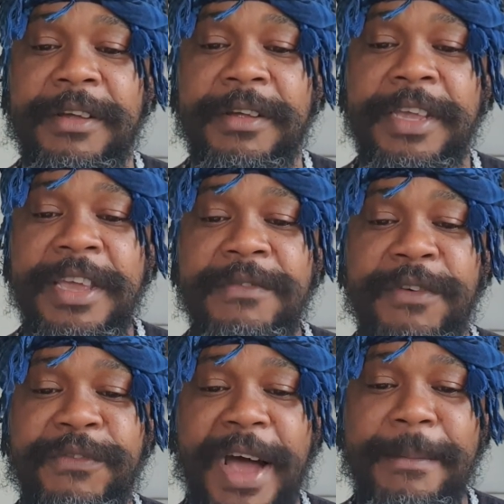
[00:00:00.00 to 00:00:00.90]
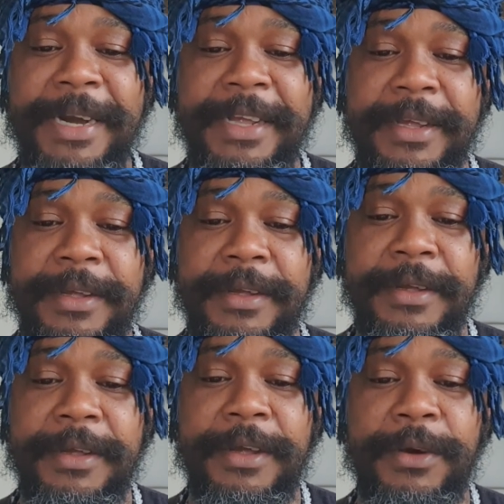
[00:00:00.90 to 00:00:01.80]
evil family
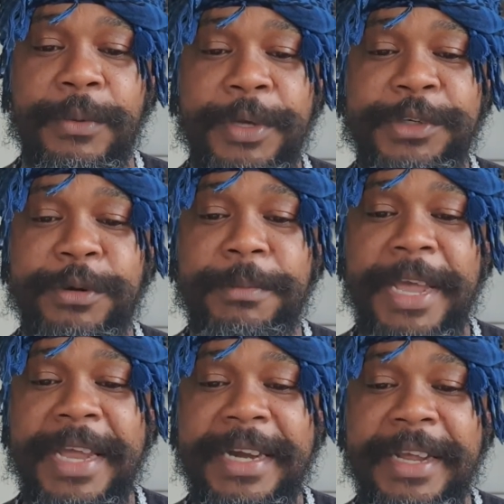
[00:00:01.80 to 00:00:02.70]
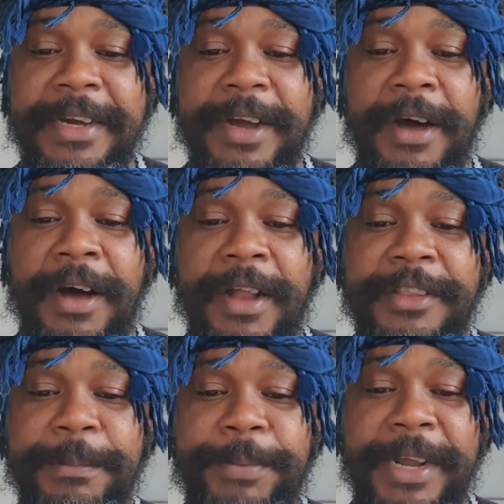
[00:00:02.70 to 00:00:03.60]
which remain in all
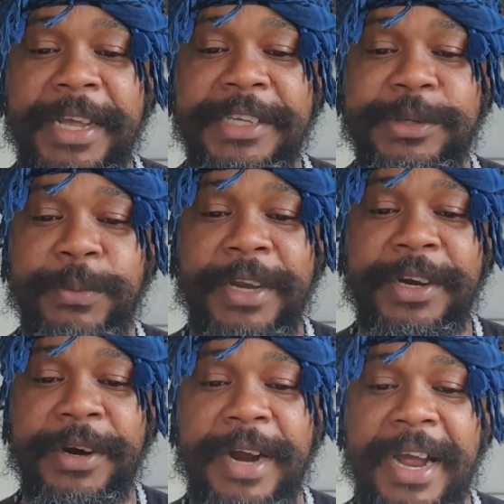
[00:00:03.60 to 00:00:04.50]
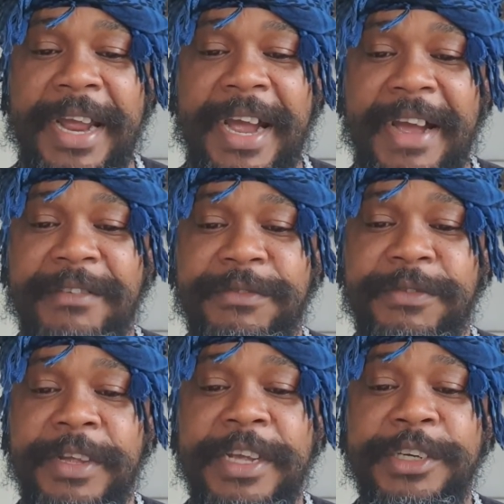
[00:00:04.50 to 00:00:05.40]
the place whether I have
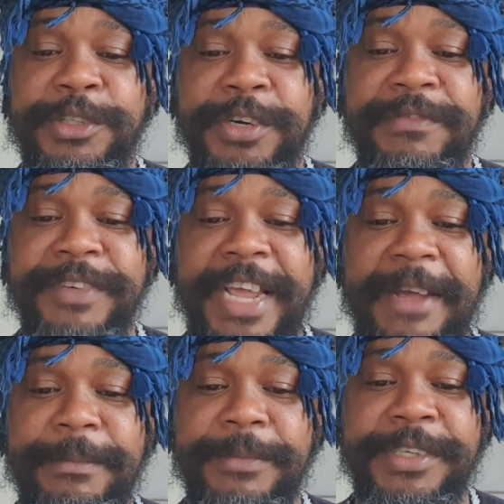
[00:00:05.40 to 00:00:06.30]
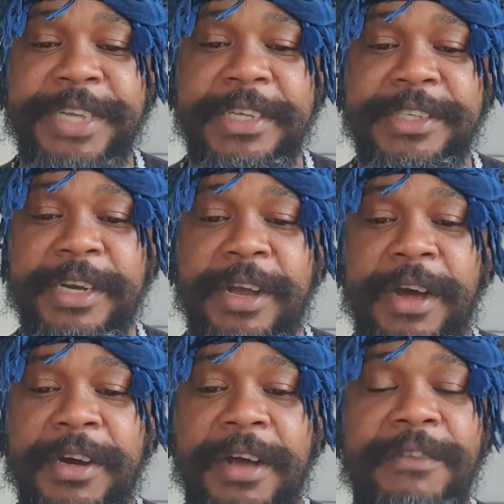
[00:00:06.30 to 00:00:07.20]
driven them, says the
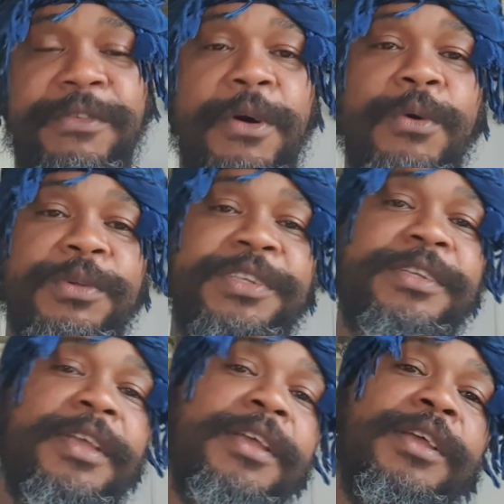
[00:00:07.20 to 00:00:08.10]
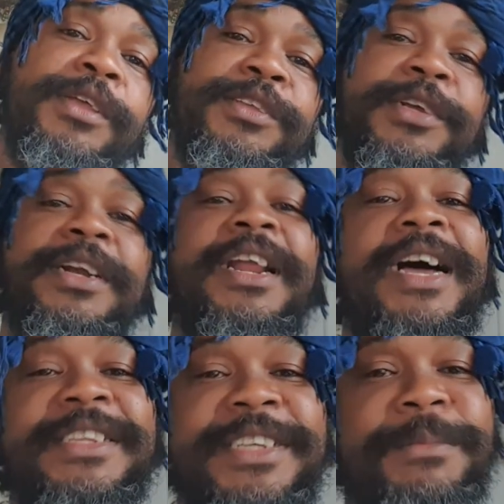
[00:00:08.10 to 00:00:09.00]
Lord of hosts. So the
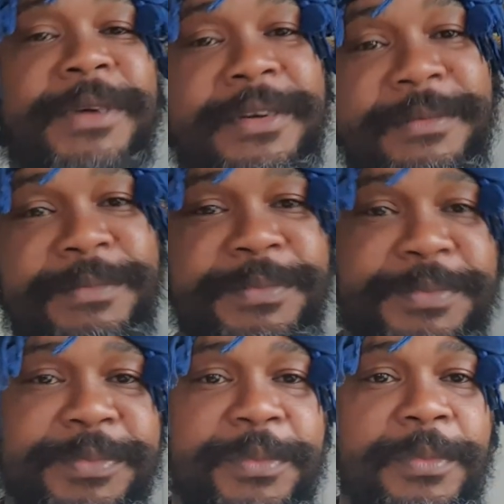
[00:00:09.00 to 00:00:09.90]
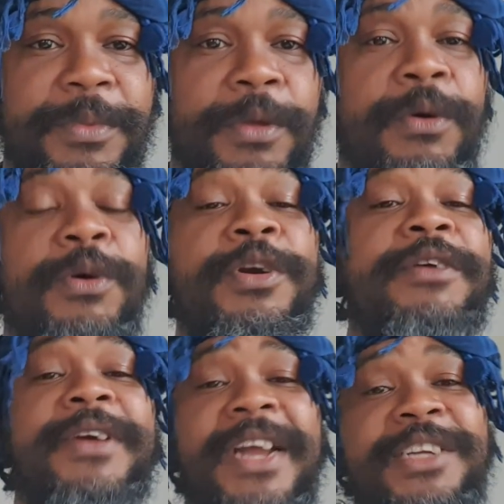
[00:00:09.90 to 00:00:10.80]
Lord said, man, when
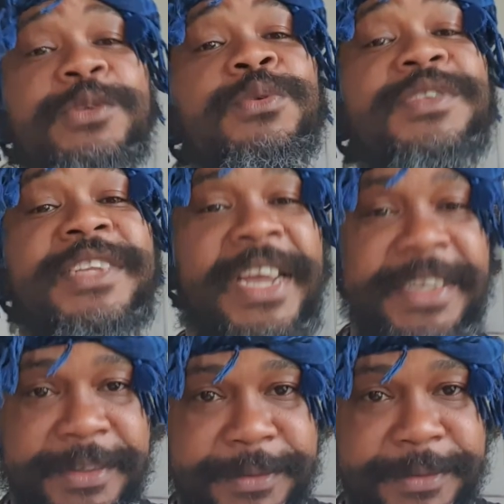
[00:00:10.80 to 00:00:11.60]
rather choose death,